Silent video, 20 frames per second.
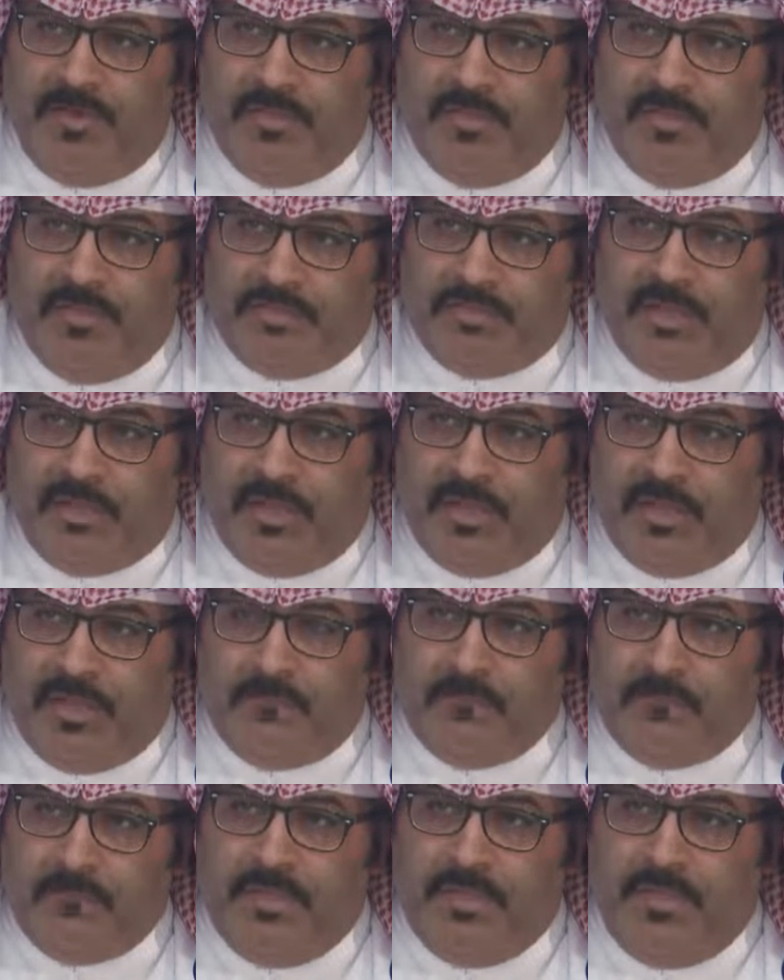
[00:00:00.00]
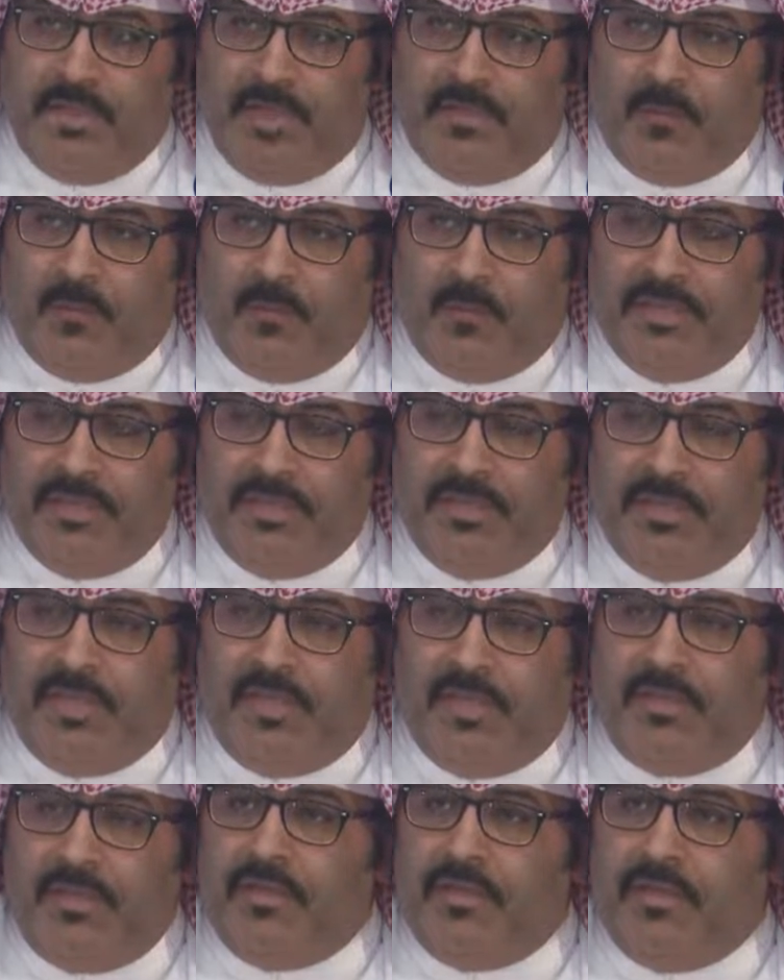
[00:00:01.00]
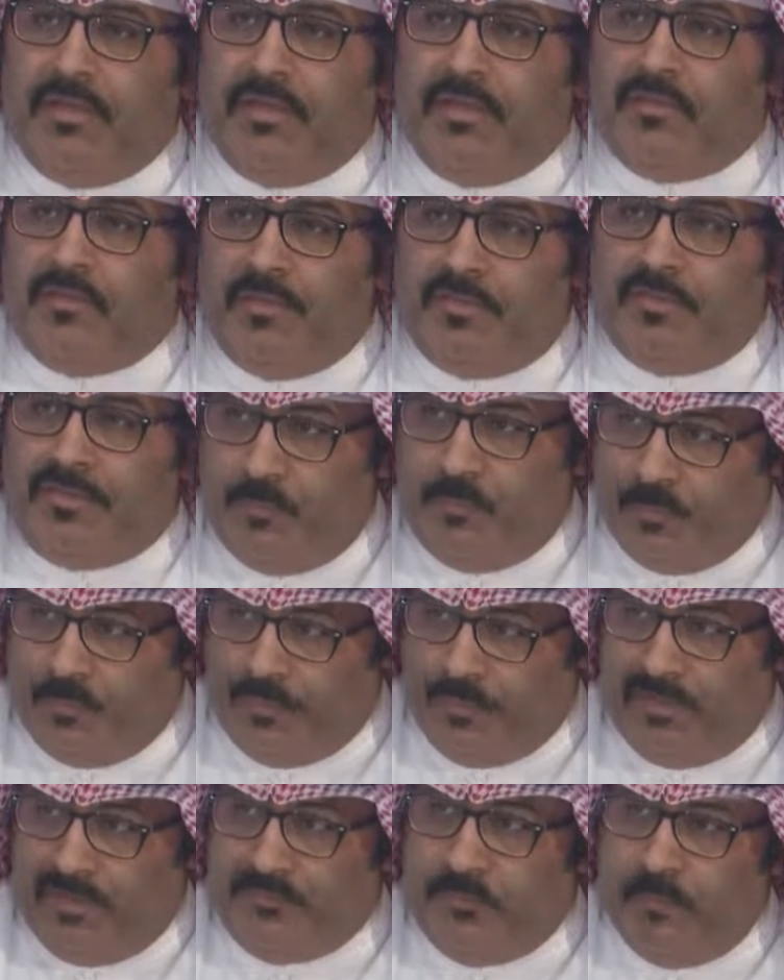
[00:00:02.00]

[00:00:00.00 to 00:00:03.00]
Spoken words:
the social distancing. And